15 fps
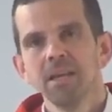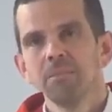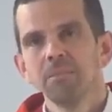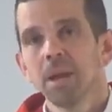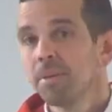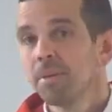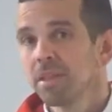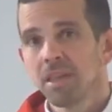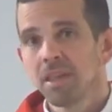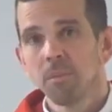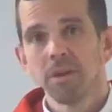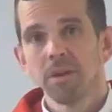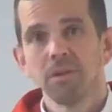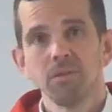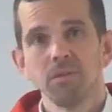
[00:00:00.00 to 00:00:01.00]
Maybe it's
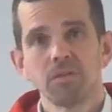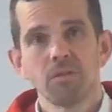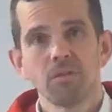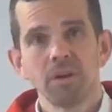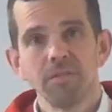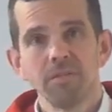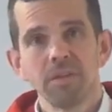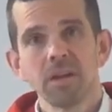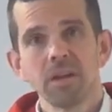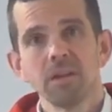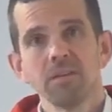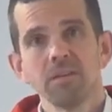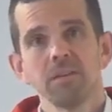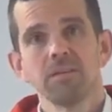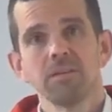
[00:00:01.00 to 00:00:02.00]
someone who's grieving
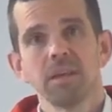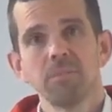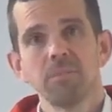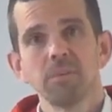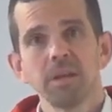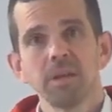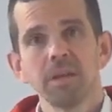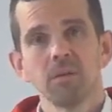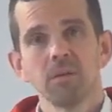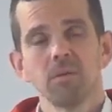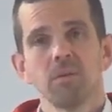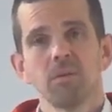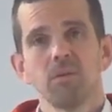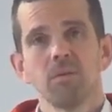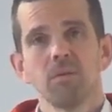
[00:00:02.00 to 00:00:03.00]
deeply
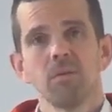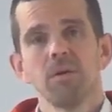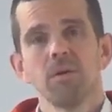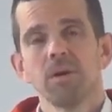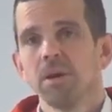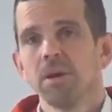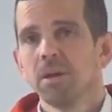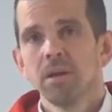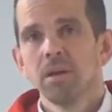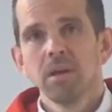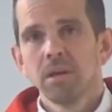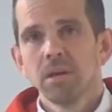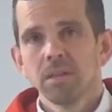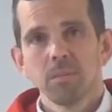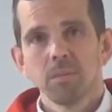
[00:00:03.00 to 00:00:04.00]
or
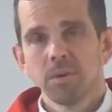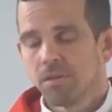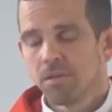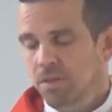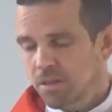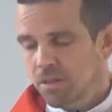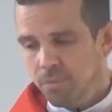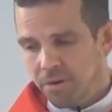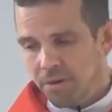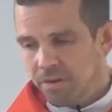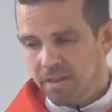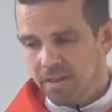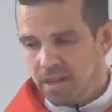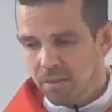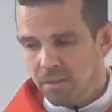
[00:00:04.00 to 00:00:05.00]
someone who's
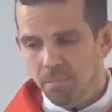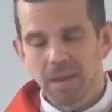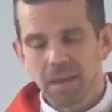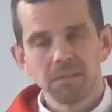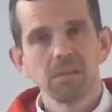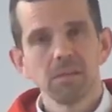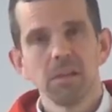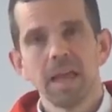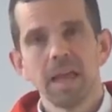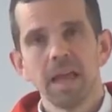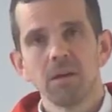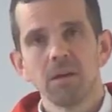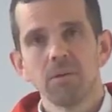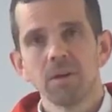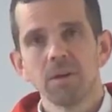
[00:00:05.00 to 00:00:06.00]
experiencing mental
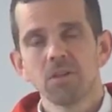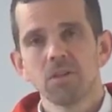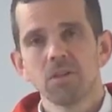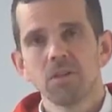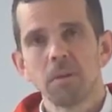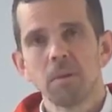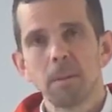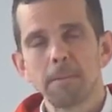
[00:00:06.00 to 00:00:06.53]
anguish.